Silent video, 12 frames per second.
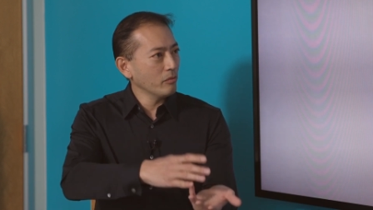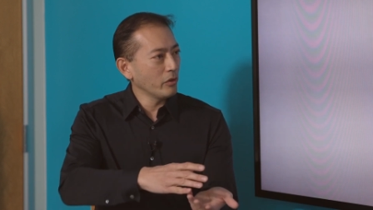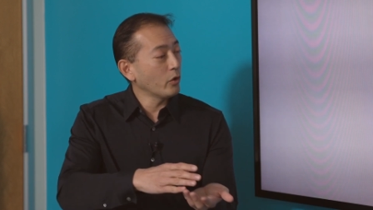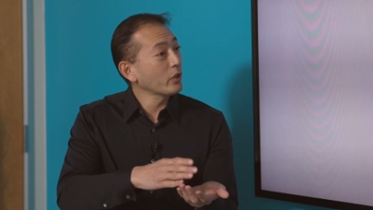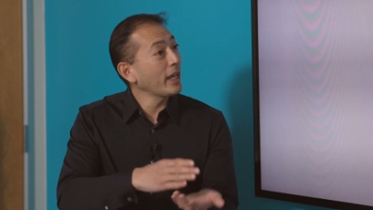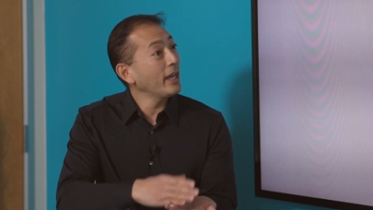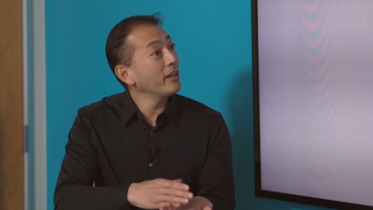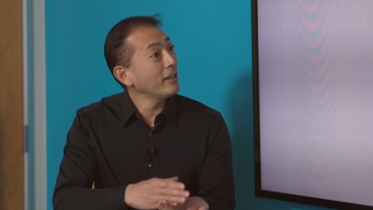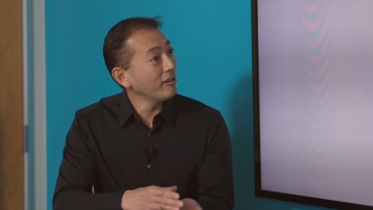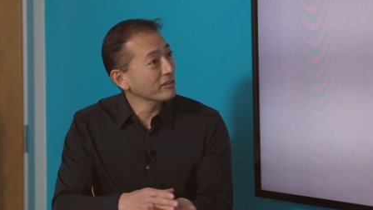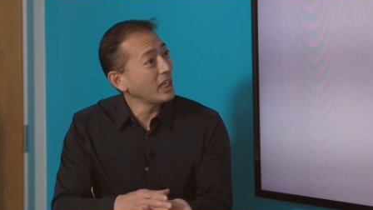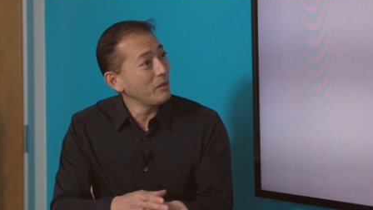some of the old
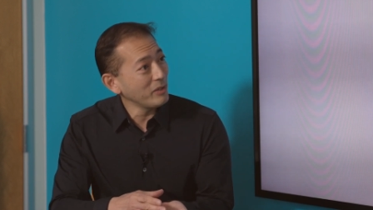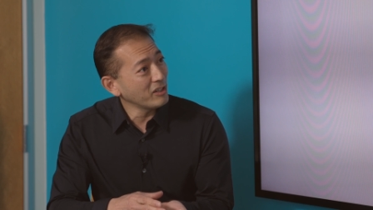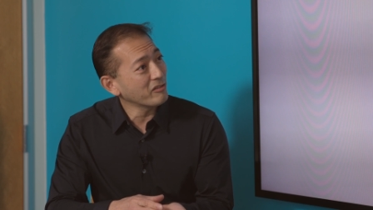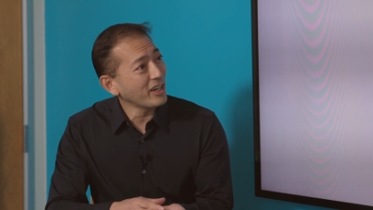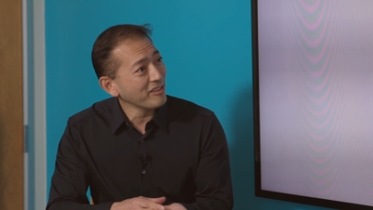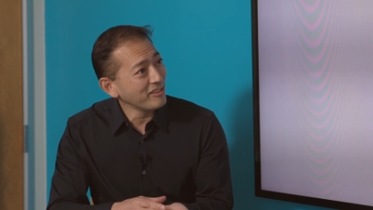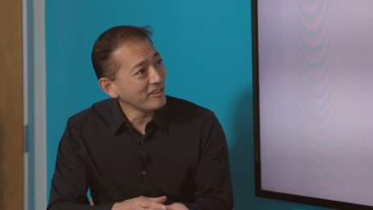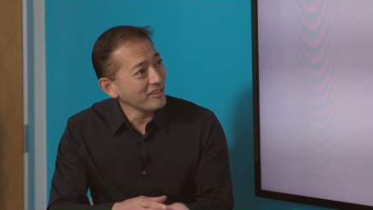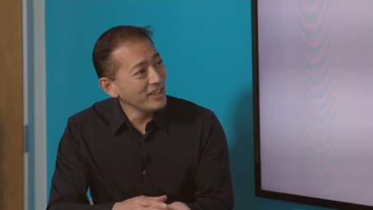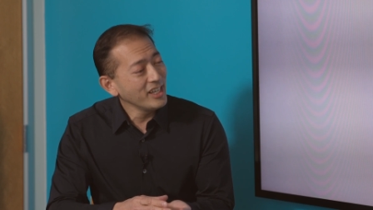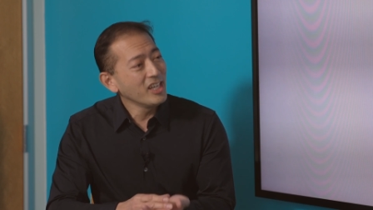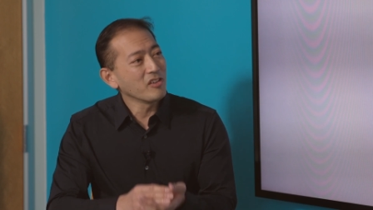handheld gaming devices.
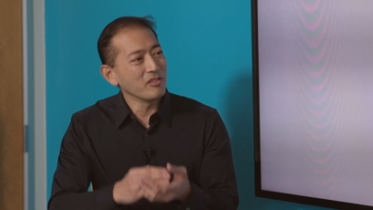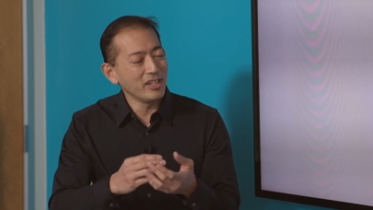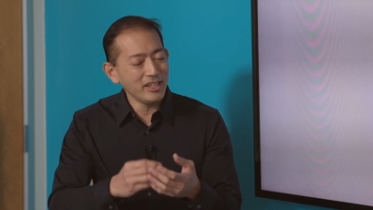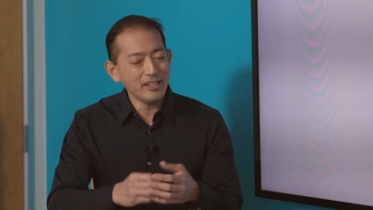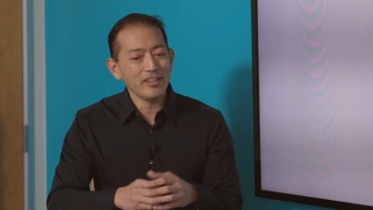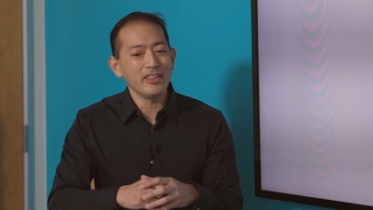That's right. Right?